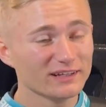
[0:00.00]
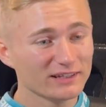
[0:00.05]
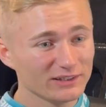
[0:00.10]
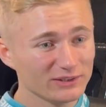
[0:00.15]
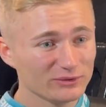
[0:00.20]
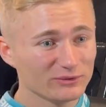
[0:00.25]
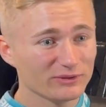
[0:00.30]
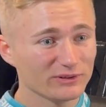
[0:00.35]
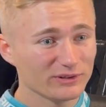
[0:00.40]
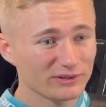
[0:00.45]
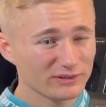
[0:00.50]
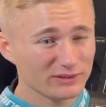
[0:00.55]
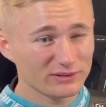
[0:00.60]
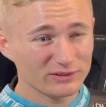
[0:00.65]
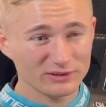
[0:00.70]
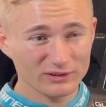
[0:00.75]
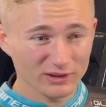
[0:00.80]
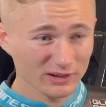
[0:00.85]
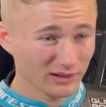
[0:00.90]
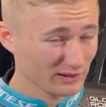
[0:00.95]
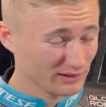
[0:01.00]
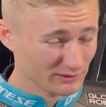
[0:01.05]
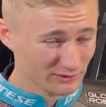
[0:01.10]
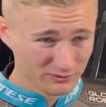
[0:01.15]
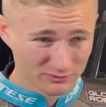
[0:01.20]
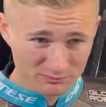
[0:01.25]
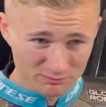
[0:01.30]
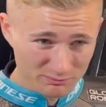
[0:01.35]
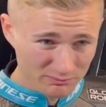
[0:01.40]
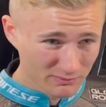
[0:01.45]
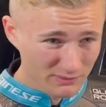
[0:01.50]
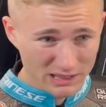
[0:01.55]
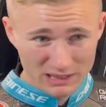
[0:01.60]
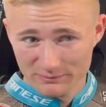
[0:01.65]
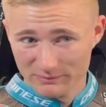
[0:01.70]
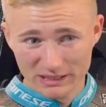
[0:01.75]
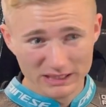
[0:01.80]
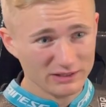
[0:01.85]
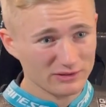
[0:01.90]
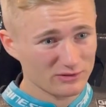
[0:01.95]
You're
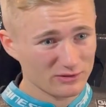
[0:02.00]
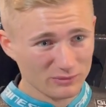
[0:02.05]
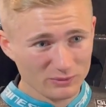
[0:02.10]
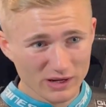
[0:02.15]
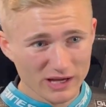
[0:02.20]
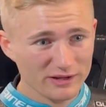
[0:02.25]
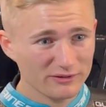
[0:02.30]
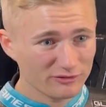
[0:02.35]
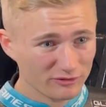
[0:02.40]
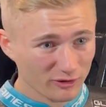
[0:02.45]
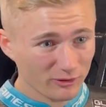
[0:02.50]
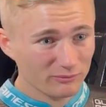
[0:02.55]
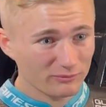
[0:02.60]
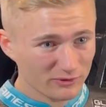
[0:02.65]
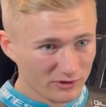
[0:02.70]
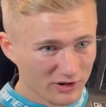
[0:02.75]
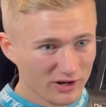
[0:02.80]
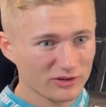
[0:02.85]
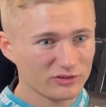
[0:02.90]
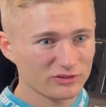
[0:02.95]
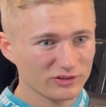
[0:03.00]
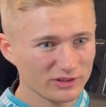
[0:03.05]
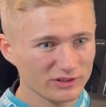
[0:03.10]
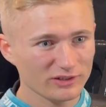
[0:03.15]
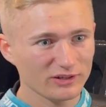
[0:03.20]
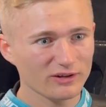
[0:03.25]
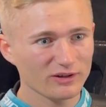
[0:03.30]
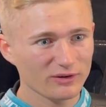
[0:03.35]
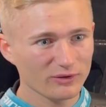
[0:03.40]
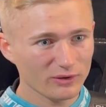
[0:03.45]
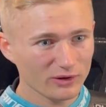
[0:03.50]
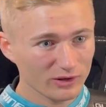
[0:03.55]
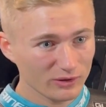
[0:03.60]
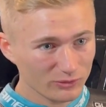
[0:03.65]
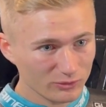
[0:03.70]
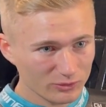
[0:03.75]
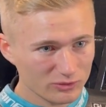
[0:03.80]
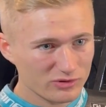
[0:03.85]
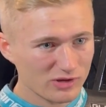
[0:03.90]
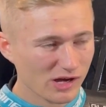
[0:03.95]
millimeters away from crashing, you know, at
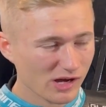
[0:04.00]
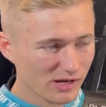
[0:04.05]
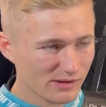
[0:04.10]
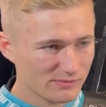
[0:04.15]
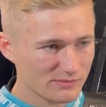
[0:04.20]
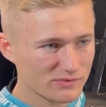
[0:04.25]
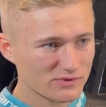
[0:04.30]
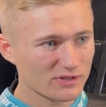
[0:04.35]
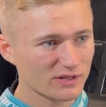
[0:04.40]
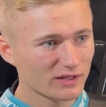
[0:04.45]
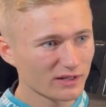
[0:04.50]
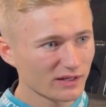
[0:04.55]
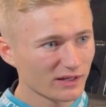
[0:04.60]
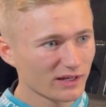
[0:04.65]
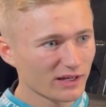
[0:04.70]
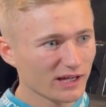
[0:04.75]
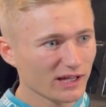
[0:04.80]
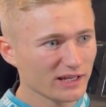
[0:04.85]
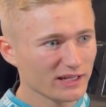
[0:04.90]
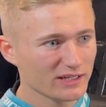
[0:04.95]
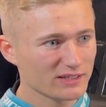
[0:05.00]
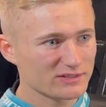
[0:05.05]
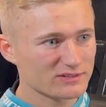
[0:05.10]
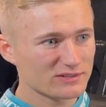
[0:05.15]
all times. And it's